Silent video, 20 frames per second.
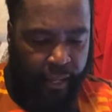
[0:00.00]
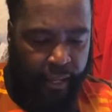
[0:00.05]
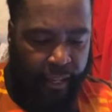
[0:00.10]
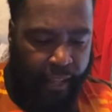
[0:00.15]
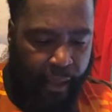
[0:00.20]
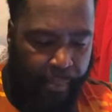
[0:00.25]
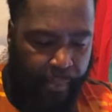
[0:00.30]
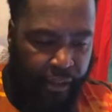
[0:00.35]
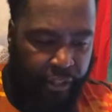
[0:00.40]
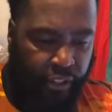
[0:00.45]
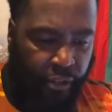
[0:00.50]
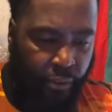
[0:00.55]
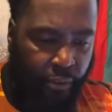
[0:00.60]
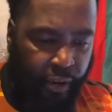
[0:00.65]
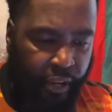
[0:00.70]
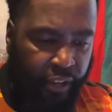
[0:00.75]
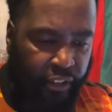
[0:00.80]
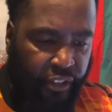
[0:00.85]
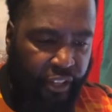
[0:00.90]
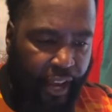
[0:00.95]
Let me
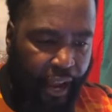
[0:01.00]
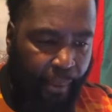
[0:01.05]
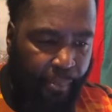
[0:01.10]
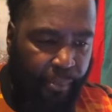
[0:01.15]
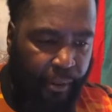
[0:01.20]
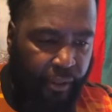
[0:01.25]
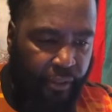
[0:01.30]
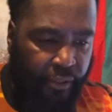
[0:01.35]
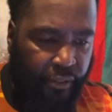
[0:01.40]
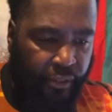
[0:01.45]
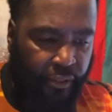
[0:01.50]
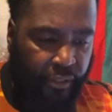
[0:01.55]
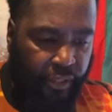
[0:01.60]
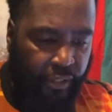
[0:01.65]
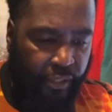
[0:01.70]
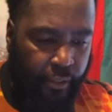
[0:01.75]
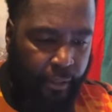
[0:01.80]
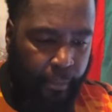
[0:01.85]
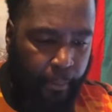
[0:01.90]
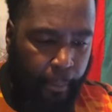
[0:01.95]
screenshot, brothers and
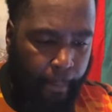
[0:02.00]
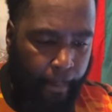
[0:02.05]
sisters.